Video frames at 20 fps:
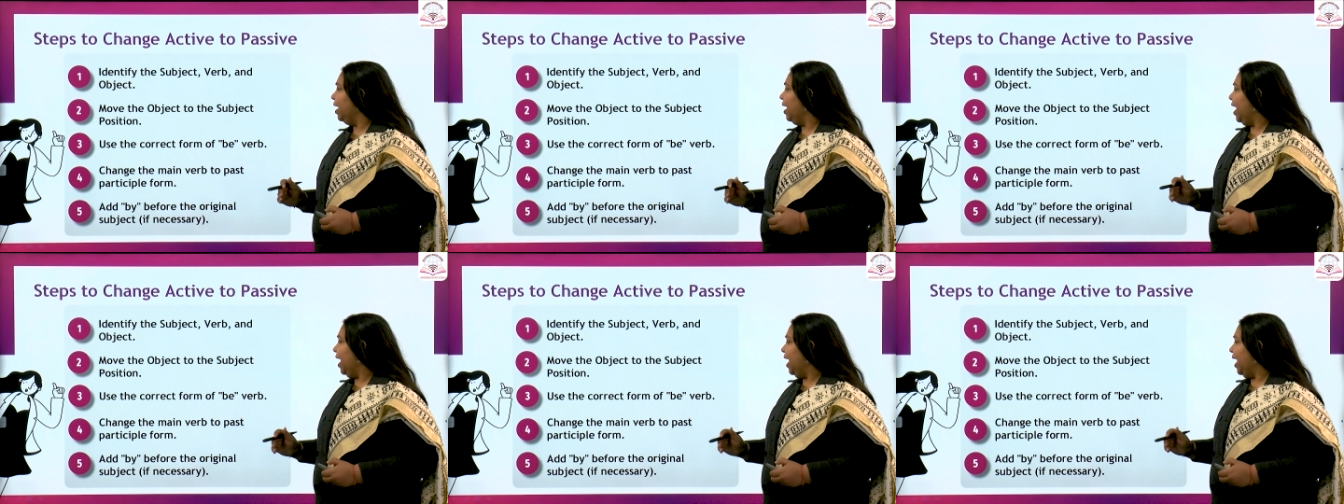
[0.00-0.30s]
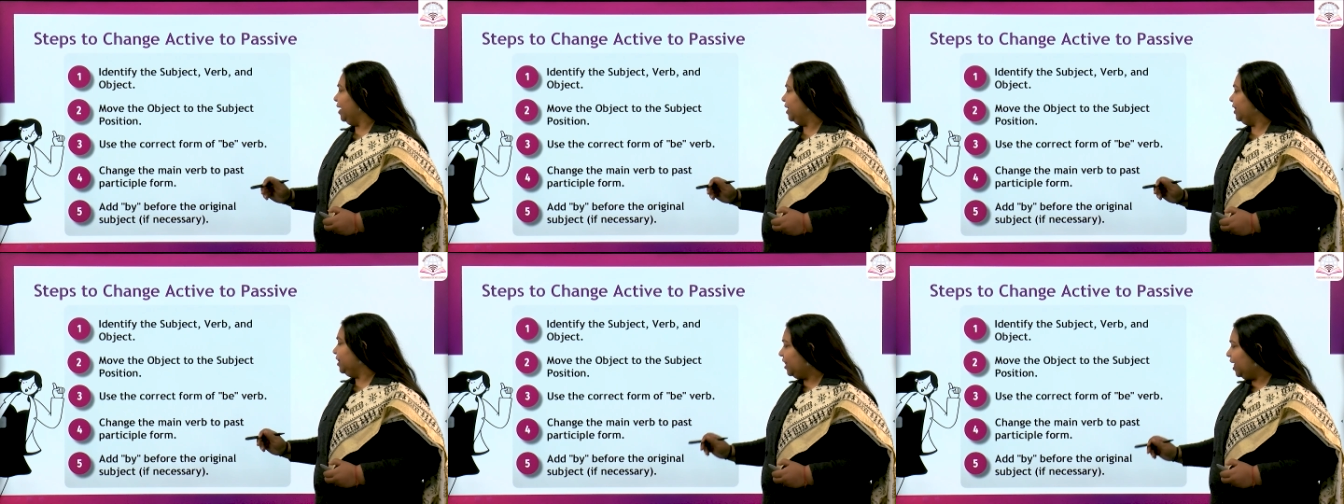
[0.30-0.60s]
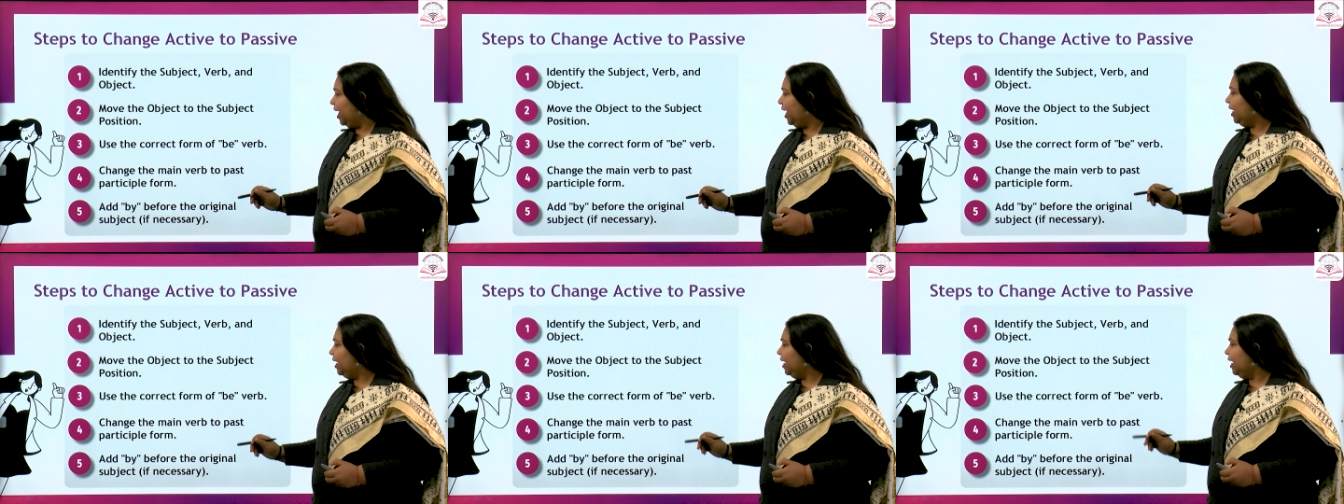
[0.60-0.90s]
and
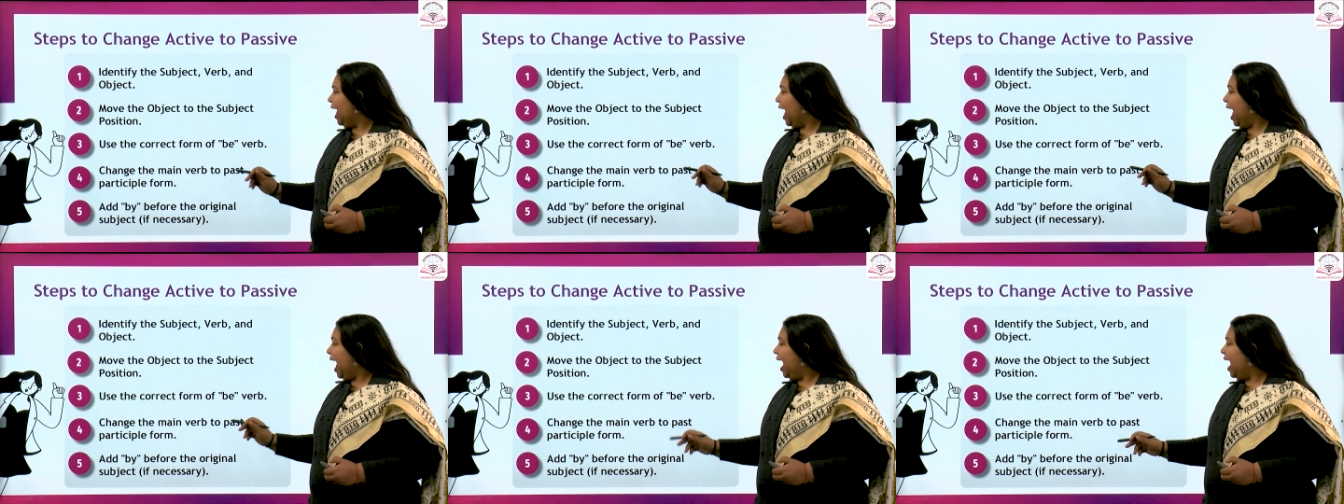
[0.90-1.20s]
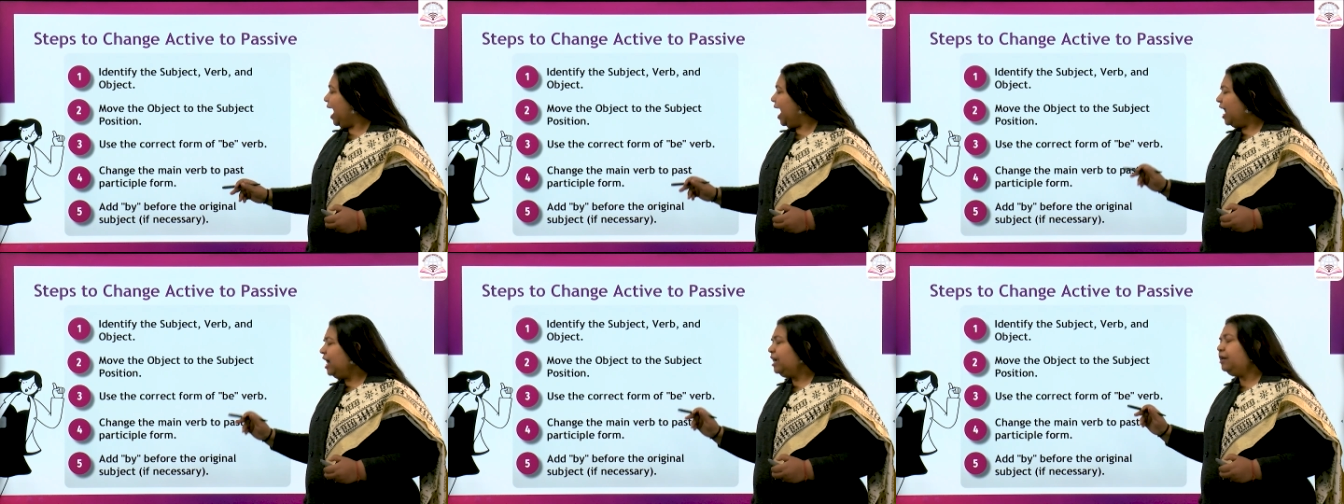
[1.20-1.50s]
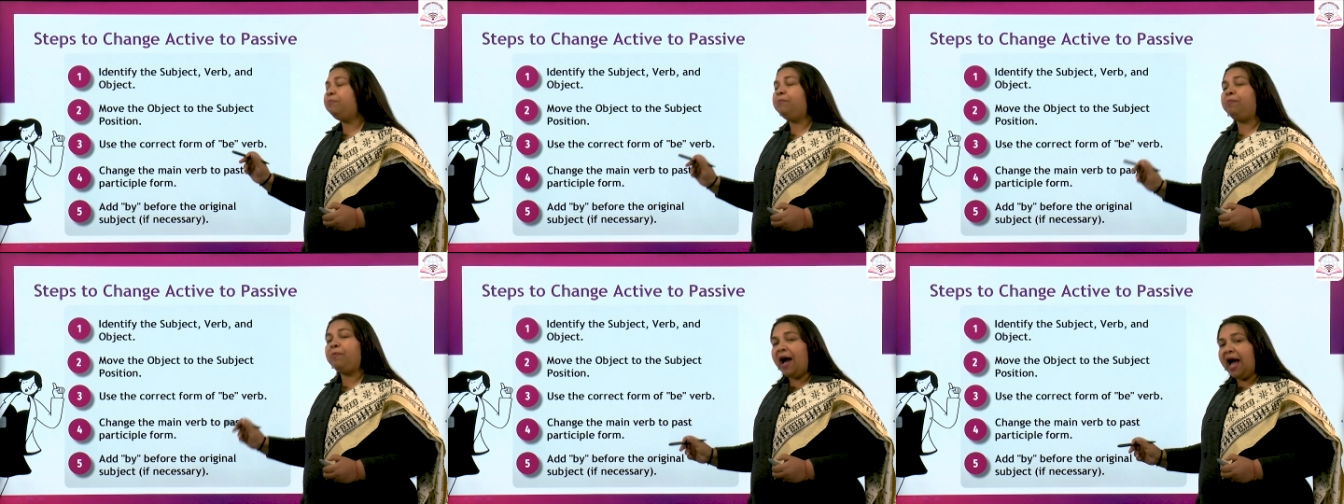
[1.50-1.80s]
then add
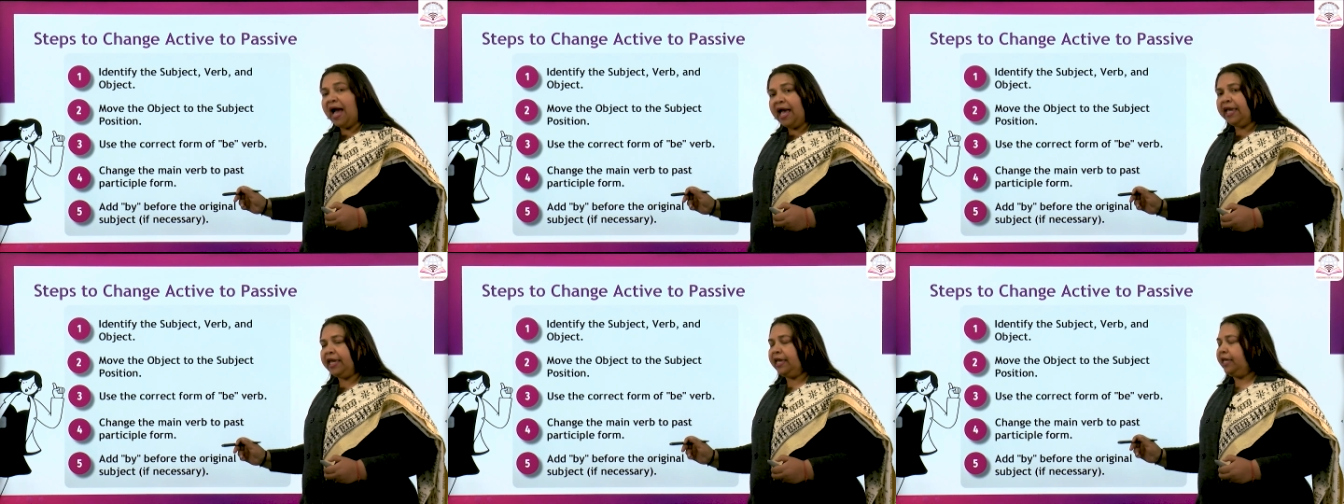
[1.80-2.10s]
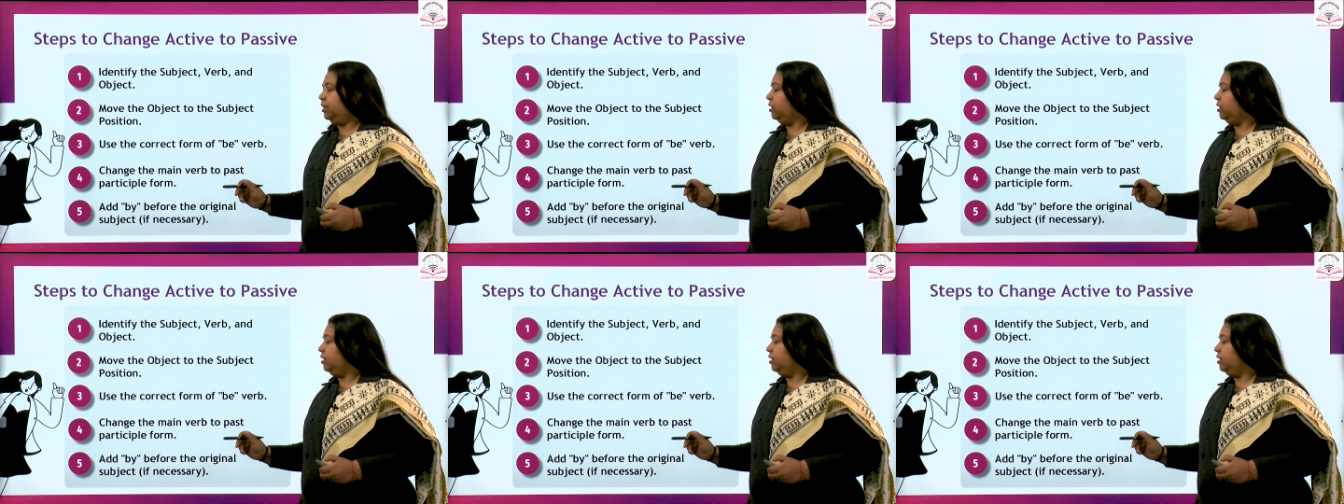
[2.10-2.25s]
by